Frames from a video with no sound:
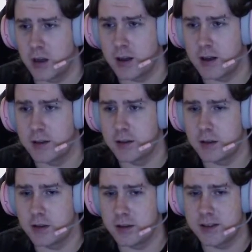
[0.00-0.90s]
and
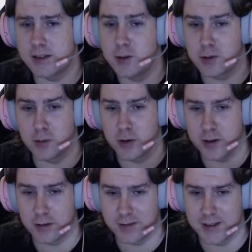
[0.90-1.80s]
unless you're
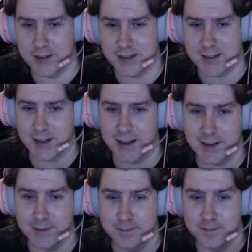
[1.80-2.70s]
aware of this,
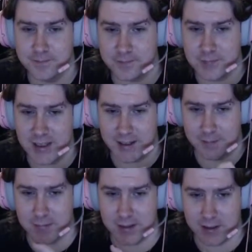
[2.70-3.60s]
yeah,
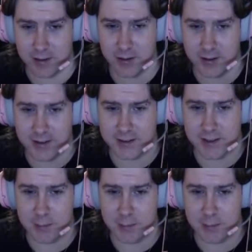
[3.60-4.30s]
look at this.